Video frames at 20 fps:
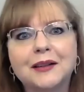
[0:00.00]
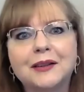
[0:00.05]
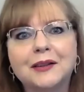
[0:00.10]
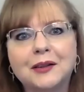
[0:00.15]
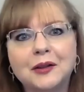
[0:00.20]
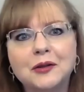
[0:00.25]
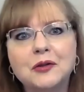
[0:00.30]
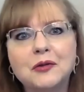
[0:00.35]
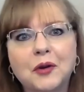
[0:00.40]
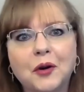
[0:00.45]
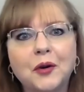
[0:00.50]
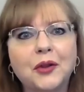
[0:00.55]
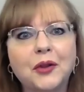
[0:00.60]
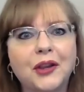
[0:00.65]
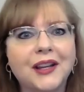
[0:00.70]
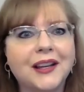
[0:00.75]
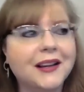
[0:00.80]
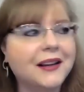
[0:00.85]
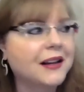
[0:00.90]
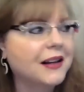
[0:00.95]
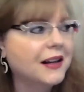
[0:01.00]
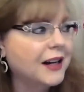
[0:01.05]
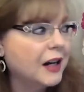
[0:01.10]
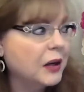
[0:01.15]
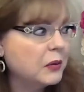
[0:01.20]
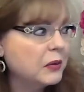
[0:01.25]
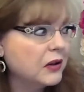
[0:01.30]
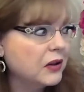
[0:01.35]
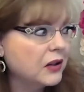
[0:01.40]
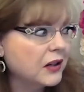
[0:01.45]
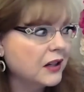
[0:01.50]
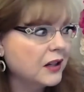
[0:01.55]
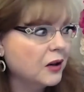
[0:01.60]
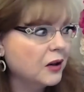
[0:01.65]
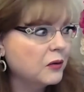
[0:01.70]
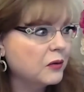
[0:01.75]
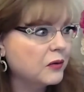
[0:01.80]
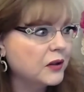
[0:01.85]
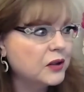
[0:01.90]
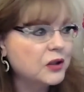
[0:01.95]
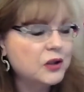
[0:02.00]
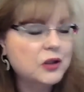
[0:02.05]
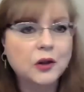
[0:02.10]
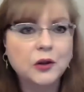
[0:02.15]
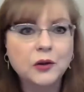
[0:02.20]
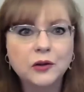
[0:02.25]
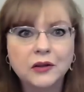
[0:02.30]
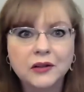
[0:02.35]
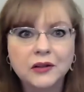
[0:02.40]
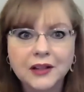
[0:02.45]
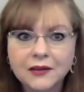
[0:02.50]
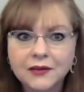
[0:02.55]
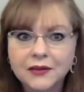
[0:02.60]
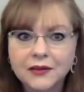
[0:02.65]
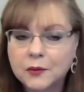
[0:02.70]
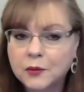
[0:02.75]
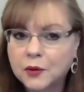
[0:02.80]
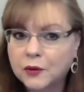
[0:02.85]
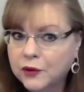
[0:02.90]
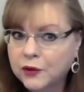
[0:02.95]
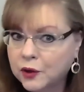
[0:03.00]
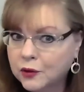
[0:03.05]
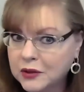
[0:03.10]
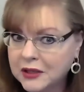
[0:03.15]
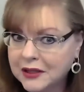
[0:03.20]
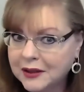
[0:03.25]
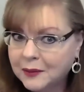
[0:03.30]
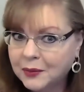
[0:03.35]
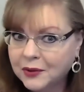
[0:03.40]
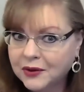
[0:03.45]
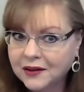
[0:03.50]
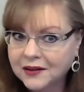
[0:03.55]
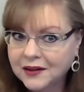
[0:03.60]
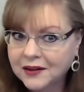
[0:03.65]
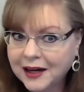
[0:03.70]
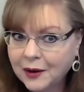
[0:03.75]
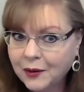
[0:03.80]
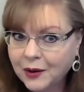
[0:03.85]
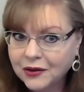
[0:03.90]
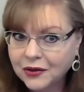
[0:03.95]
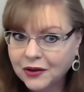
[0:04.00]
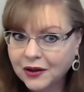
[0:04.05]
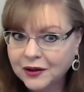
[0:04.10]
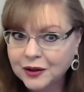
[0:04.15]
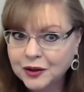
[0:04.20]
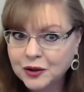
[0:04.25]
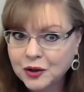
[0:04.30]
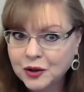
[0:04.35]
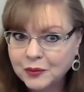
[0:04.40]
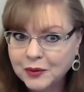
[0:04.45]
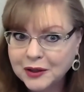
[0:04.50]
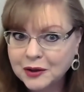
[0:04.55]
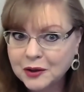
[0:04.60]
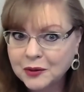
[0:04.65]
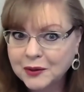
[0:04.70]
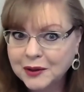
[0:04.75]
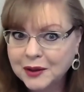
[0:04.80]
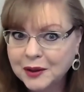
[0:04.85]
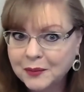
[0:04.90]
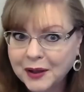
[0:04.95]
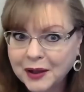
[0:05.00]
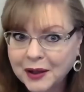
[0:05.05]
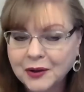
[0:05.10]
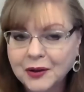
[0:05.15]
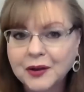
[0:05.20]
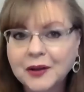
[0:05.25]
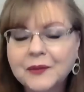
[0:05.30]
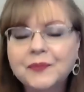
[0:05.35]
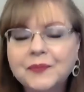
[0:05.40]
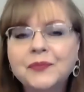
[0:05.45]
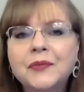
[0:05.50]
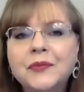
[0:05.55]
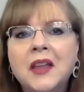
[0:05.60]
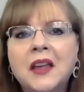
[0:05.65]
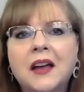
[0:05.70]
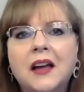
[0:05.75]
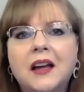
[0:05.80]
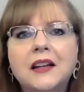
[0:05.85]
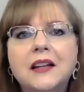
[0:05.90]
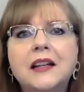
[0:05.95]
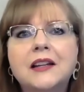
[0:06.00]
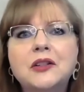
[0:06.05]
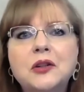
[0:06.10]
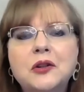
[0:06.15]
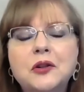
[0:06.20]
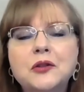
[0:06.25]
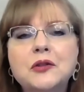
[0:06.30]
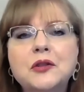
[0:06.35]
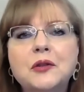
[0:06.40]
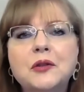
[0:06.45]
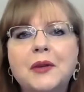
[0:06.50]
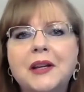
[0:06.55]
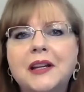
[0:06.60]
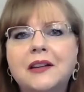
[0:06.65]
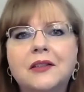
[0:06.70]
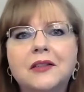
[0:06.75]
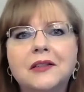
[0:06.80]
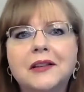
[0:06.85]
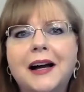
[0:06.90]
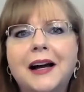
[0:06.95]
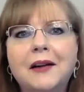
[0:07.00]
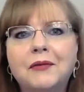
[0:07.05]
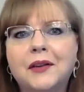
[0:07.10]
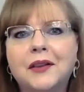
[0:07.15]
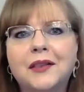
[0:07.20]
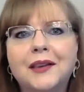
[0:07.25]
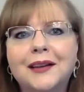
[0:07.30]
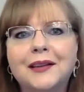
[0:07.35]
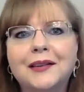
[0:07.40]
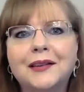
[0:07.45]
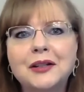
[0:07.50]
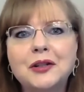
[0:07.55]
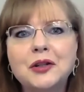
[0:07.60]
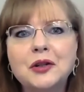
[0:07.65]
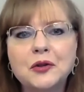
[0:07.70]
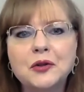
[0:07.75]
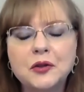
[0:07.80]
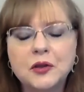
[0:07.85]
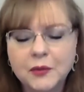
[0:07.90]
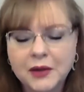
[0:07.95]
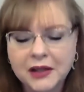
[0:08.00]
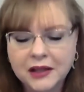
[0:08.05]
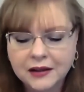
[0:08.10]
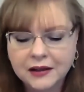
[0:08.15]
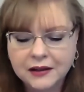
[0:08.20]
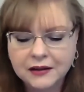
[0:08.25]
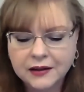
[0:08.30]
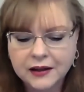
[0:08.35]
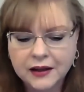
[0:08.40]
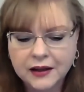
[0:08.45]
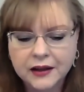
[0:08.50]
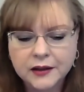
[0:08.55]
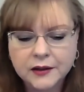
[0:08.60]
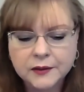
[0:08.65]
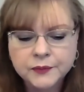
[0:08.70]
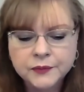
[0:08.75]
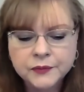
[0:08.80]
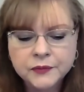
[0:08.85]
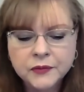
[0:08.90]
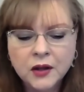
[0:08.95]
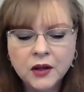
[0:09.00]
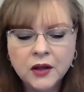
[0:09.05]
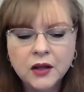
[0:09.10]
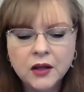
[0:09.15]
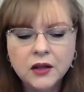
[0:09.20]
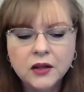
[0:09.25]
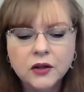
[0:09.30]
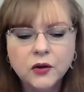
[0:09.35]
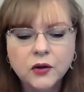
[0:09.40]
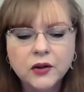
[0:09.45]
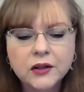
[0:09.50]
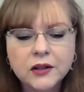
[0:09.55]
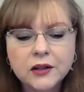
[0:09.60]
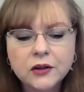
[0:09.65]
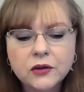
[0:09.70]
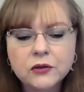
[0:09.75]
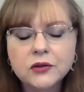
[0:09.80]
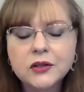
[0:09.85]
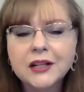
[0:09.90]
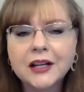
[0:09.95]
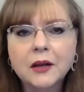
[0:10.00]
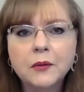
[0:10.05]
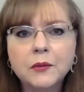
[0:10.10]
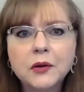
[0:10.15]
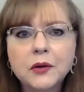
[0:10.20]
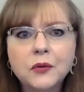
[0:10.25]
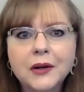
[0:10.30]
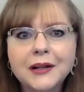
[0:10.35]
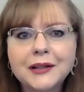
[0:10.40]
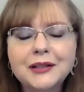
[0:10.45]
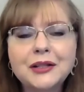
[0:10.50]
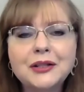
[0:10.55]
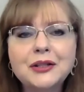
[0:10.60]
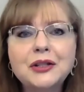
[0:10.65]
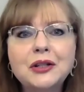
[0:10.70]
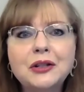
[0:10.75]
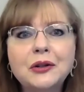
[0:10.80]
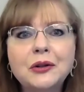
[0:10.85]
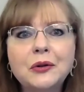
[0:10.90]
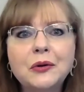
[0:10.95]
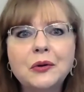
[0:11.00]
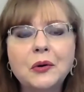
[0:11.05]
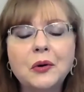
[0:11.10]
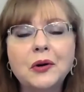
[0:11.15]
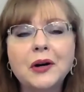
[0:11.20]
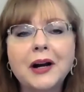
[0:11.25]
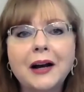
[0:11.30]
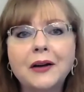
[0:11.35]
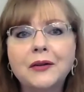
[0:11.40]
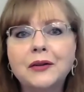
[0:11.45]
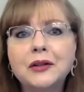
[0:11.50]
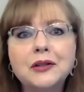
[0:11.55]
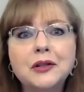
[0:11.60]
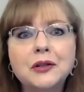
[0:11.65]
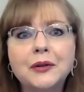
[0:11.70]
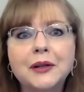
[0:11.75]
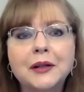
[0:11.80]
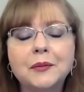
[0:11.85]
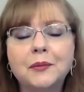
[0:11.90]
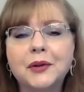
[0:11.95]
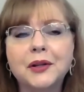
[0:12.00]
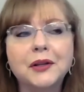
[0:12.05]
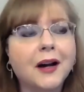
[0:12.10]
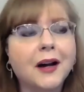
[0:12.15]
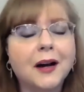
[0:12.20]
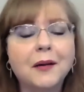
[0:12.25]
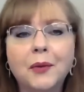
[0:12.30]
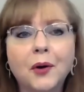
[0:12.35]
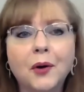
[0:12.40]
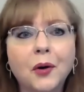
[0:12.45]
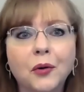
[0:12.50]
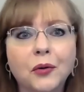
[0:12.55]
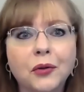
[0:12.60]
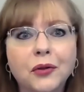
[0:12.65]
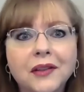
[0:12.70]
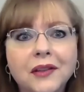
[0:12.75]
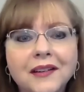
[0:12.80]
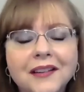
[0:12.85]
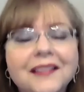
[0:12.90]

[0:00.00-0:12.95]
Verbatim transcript: this control thing. I was looking over his shoulder and giving him a few tips on how I thought he should be doing it better. And he turned to me, you'll laugh at this. He turned to me and he said, You can either tell me what to do or how to do it, but not both.